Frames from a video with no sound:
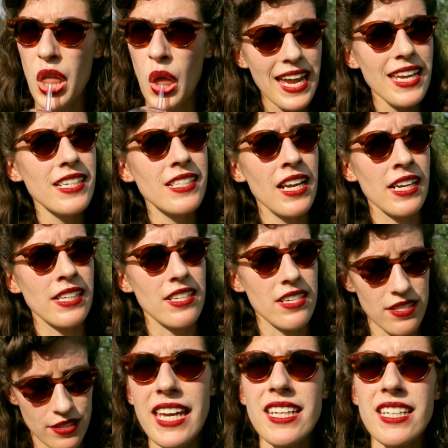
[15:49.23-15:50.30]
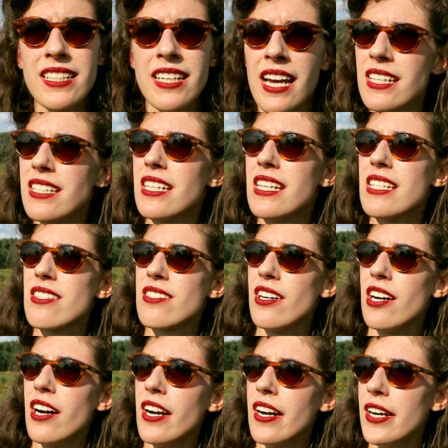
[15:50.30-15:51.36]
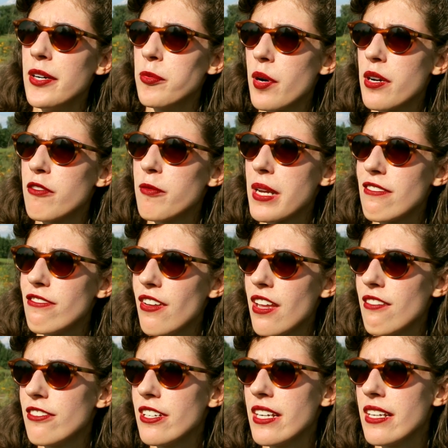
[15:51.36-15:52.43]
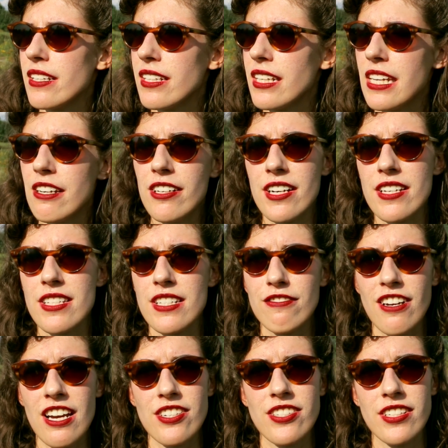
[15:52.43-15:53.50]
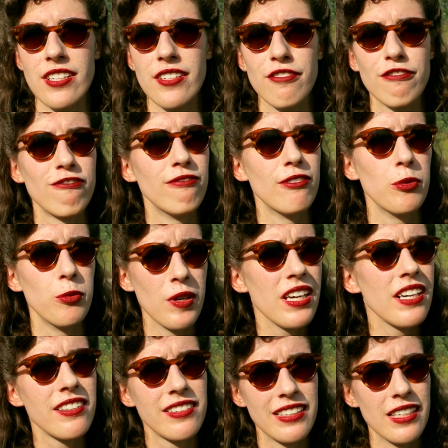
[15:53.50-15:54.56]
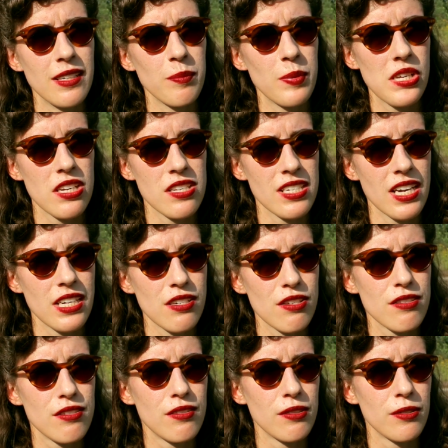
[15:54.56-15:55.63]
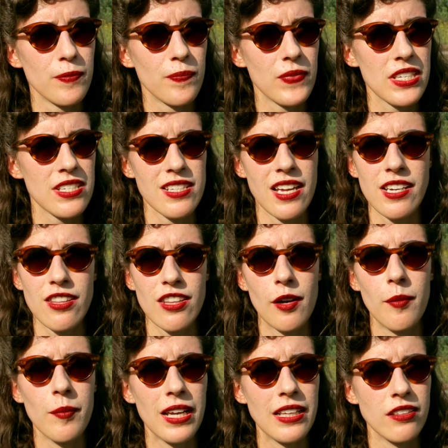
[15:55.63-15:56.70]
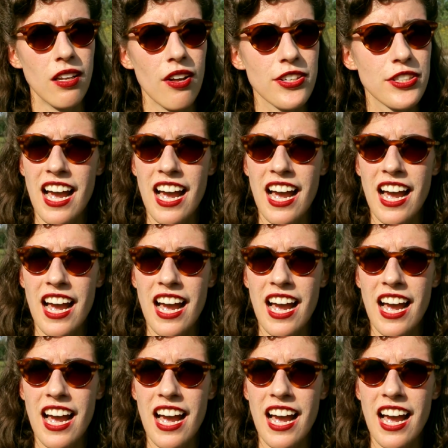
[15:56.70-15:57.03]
1890s. 1890s are one of my favorite eras in fashion. Weirdly, because I used to dislike them a lot.